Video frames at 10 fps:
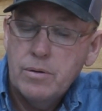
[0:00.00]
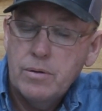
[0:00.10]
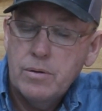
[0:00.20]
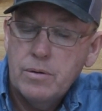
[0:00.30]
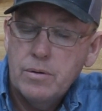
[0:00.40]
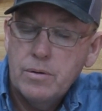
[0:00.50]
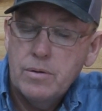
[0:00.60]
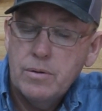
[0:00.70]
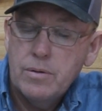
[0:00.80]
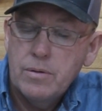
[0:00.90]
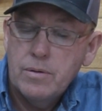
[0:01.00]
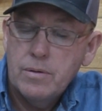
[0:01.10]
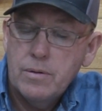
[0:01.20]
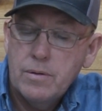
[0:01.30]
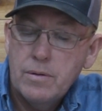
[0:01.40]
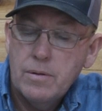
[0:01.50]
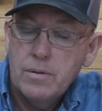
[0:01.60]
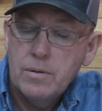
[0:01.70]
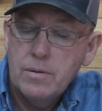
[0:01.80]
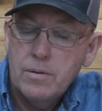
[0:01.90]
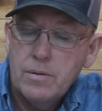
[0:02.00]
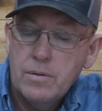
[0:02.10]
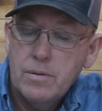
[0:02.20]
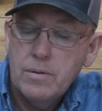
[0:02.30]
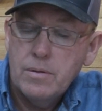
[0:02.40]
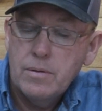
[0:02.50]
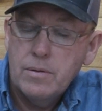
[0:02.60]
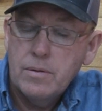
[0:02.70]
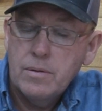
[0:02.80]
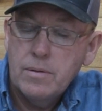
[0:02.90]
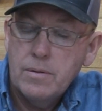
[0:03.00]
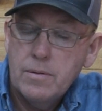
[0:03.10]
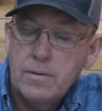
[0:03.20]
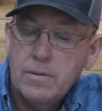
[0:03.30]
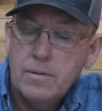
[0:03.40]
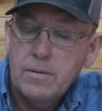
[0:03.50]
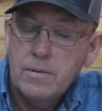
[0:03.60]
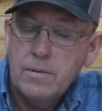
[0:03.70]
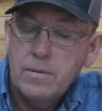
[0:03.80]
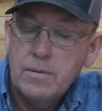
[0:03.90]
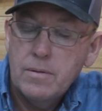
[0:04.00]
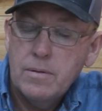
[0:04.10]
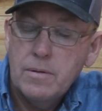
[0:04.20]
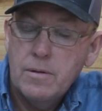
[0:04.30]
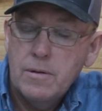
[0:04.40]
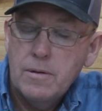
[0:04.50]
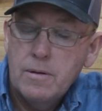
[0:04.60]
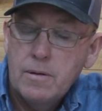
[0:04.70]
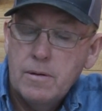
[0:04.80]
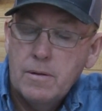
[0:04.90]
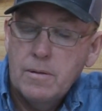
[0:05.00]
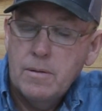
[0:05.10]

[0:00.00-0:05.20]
Nobody speaks.